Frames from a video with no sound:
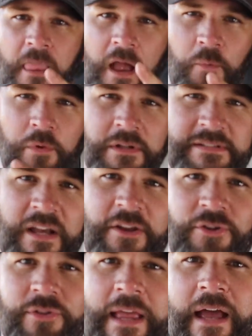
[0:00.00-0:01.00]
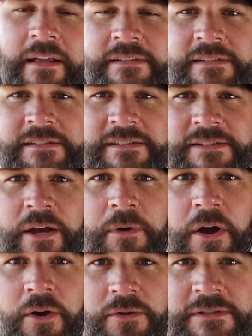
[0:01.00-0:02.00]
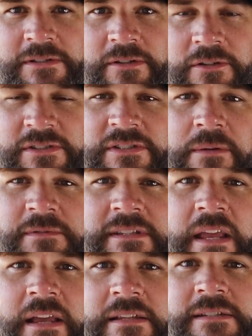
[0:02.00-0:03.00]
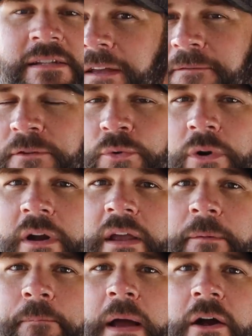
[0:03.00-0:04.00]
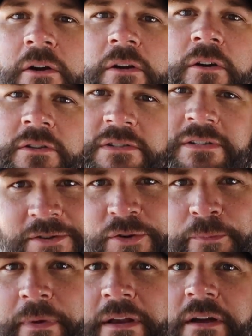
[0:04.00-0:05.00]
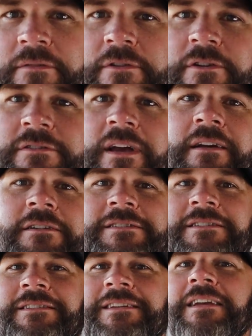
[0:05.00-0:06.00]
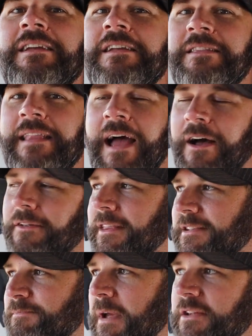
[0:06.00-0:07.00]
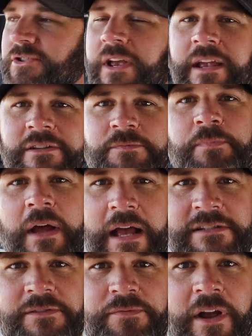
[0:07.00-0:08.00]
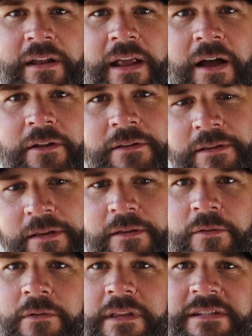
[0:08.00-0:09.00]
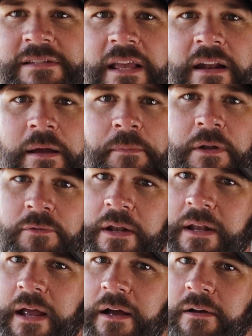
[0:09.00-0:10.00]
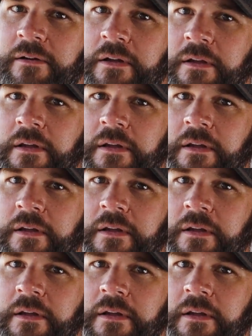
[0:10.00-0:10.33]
I will tell you that some hosts or some states, if you are a power host, Turo may cover your tires. Now, this may change, but as of right now, the state I'm in right now,